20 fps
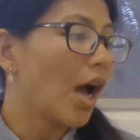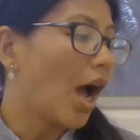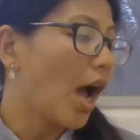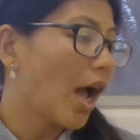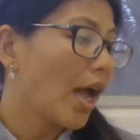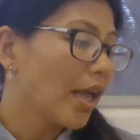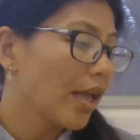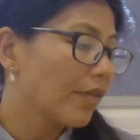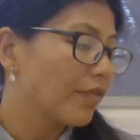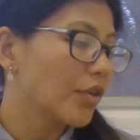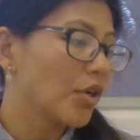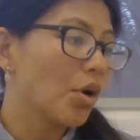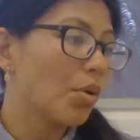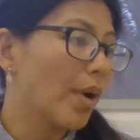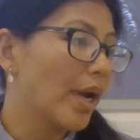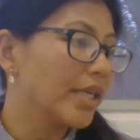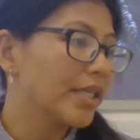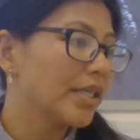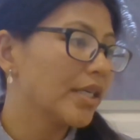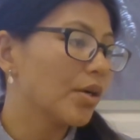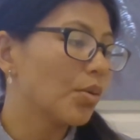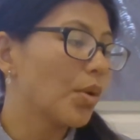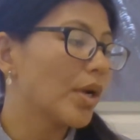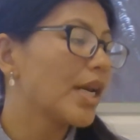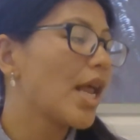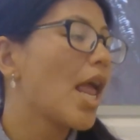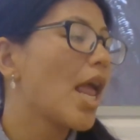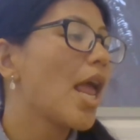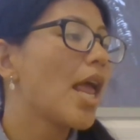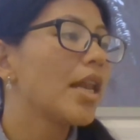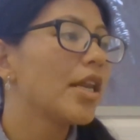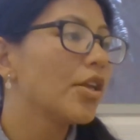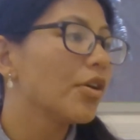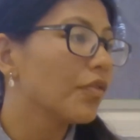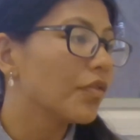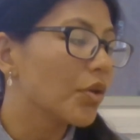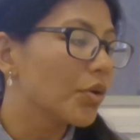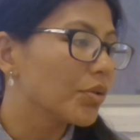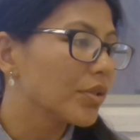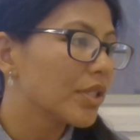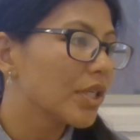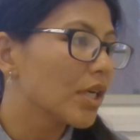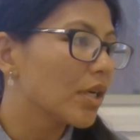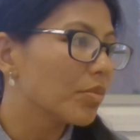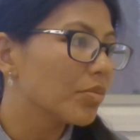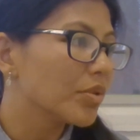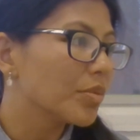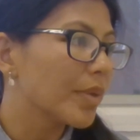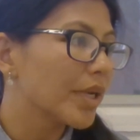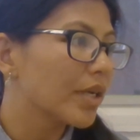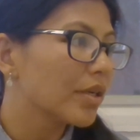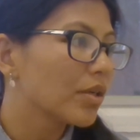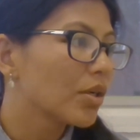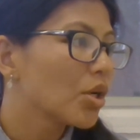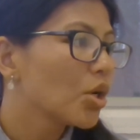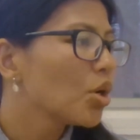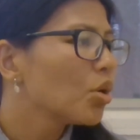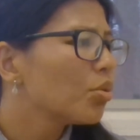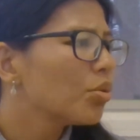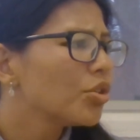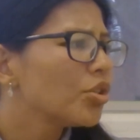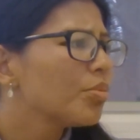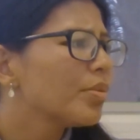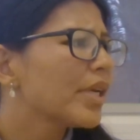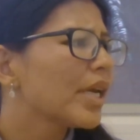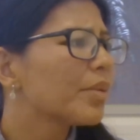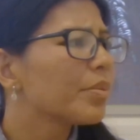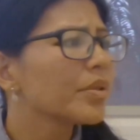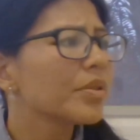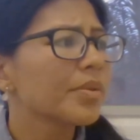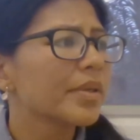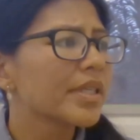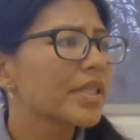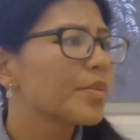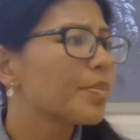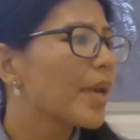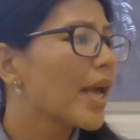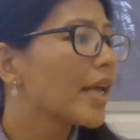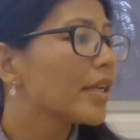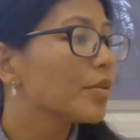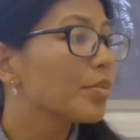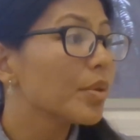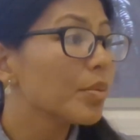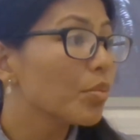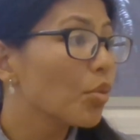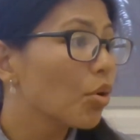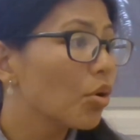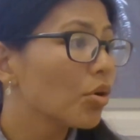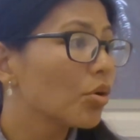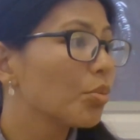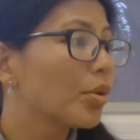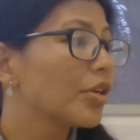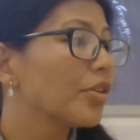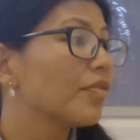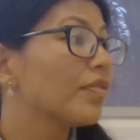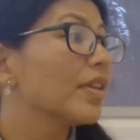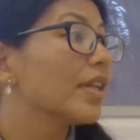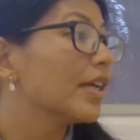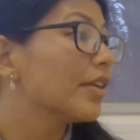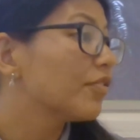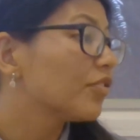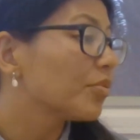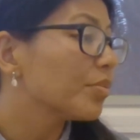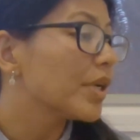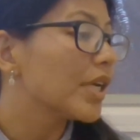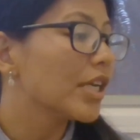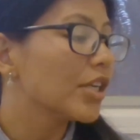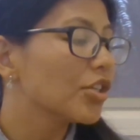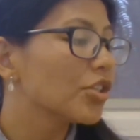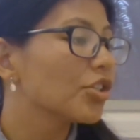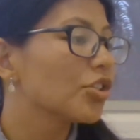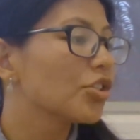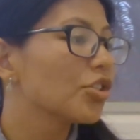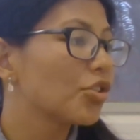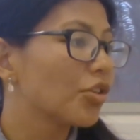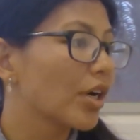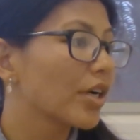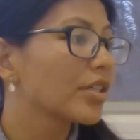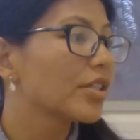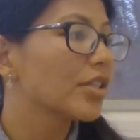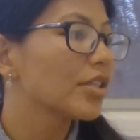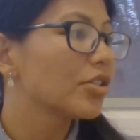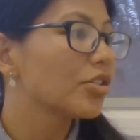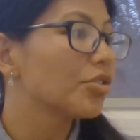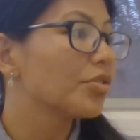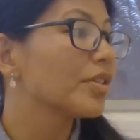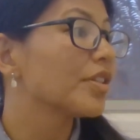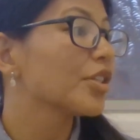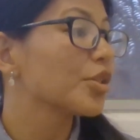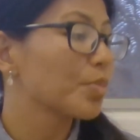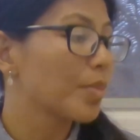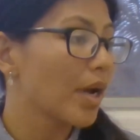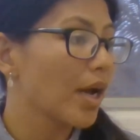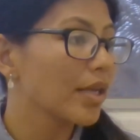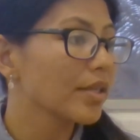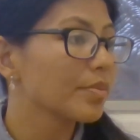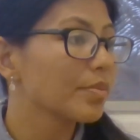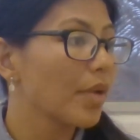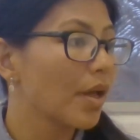I have no idea what any of those terms meant. Would you be able to expand a bit more on what you've learned from each instructor during this past